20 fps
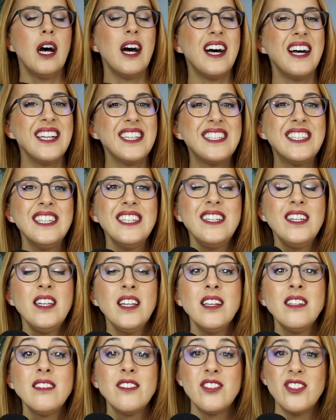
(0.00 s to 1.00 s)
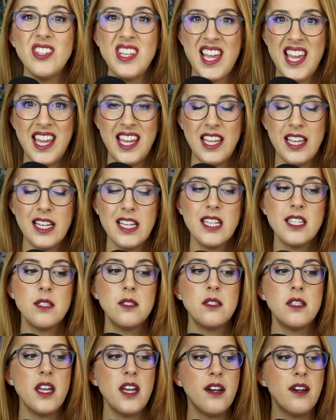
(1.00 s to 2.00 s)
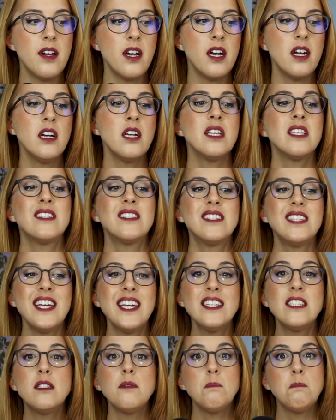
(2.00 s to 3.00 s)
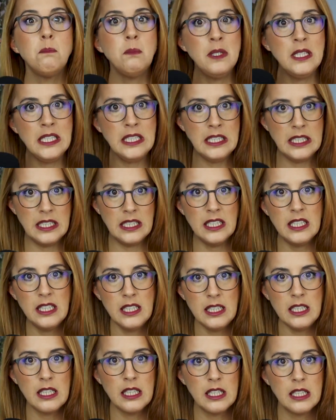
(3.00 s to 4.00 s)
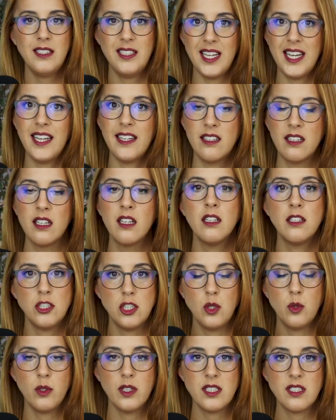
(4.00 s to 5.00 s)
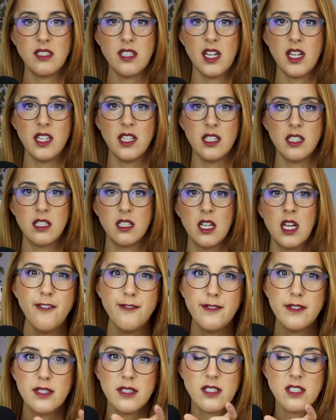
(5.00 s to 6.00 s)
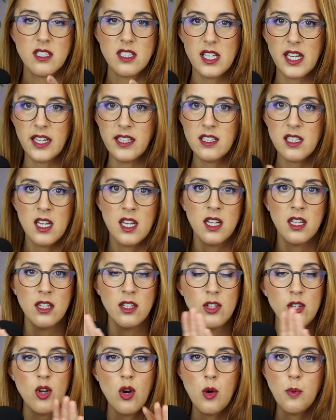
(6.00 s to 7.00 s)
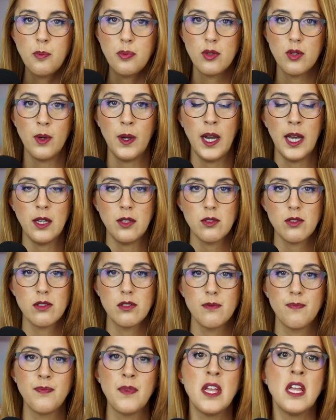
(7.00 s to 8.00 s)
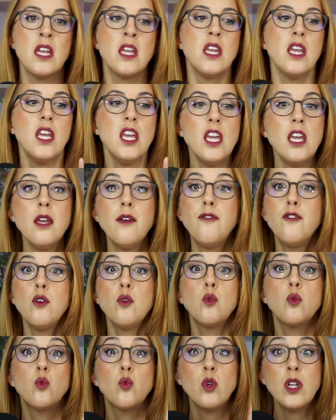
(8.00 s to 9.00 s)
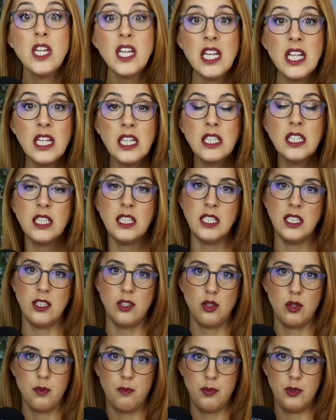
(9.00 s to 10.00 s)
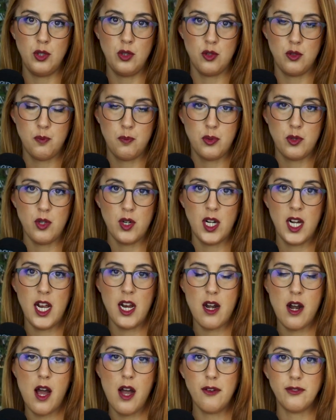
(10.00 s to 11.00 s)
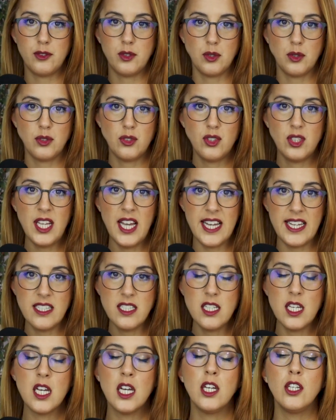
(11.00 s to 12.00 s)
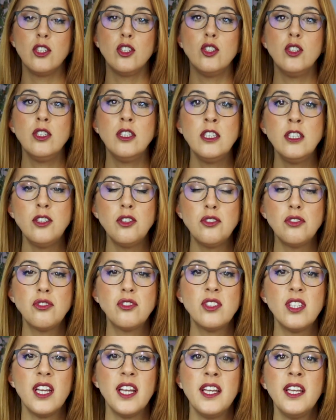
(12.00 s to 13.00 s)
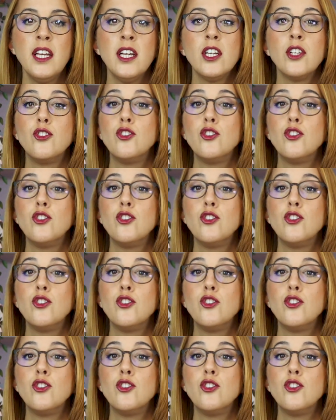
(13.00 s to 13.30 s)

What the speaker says: I cannot say Sarah said me that she was tired. After said, no pronouns. If you really need to use pronoun after said, you need to say